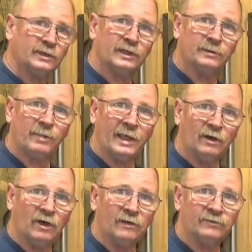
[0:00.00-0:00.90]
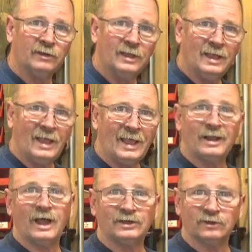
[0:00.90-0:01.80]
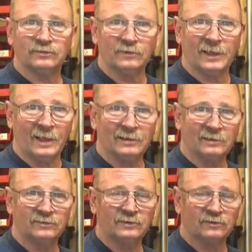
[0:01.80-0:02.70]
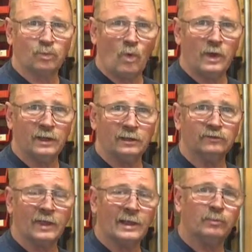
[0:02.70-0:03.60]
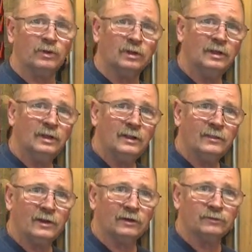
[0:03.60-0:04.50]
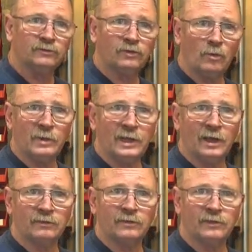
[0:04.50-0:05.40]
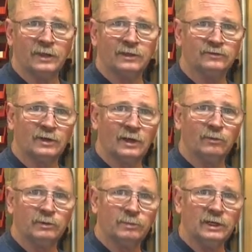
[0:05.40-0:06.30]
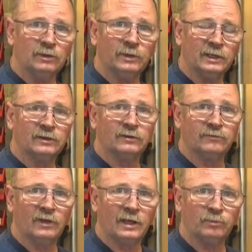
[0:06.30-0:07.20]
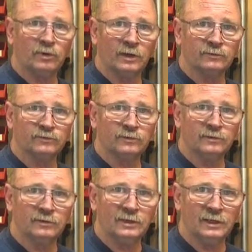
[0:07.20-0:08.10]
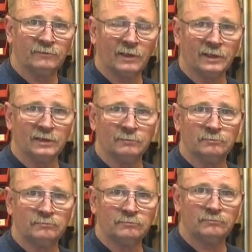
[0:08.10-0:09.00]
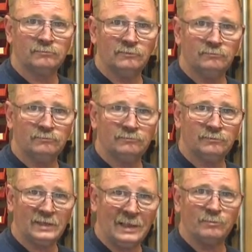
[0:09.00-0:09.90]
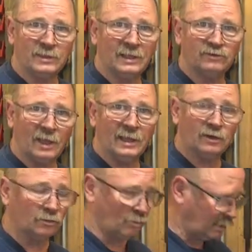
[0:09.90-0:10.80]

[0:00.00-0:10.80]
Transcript: really going to pay off. And not just for that. That's just one example. There are so many other things that I would be doing under the fly press if I could keep things anchored